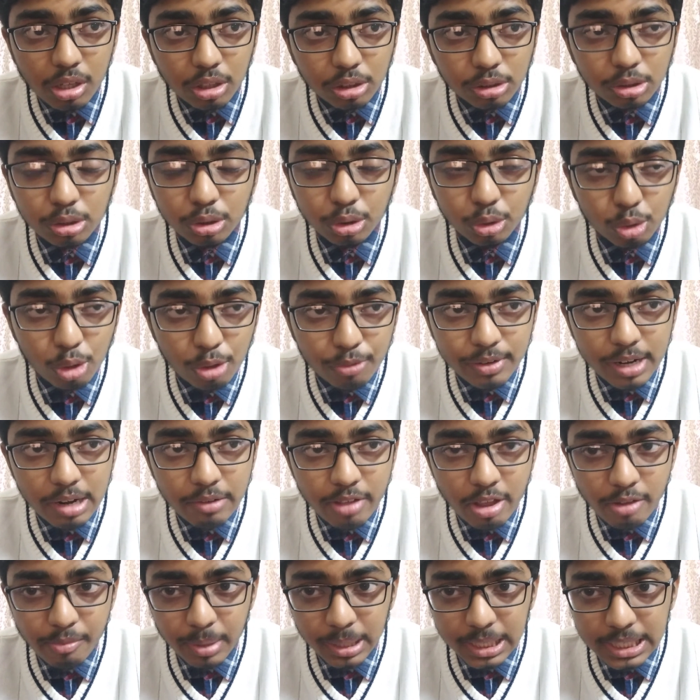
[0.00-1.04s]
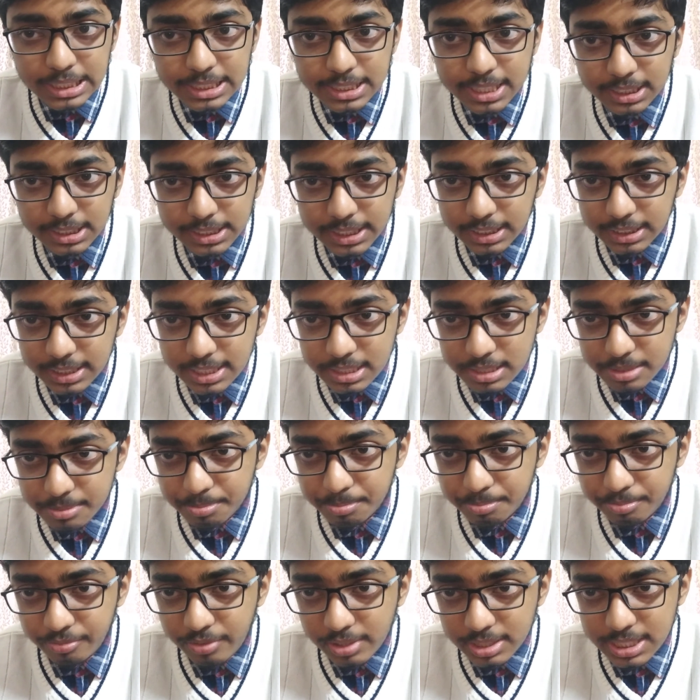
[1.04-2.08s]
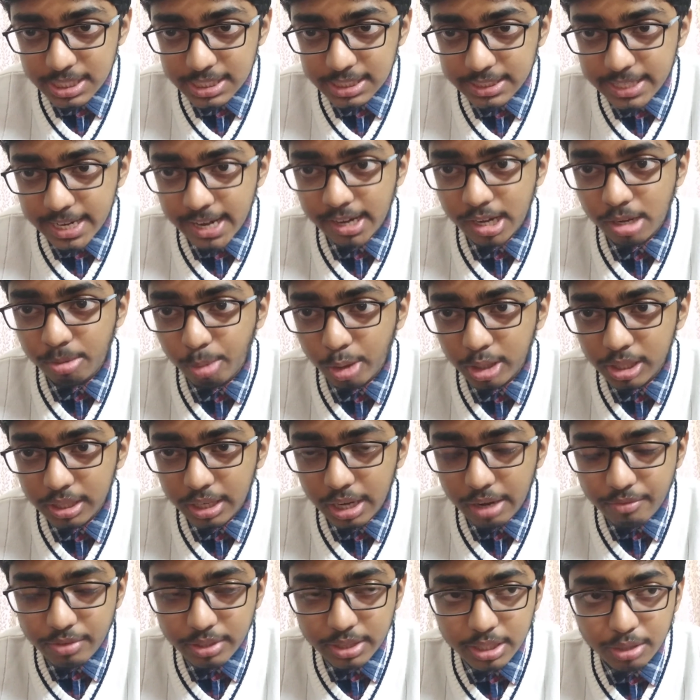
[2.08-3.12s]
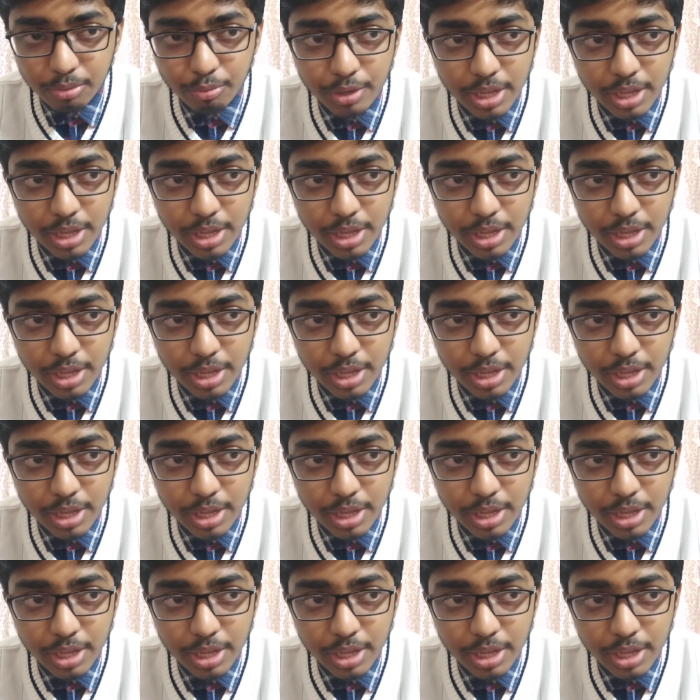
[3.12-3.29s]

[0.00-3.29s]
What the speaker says: So far we have been discussing this physics standard model and everything.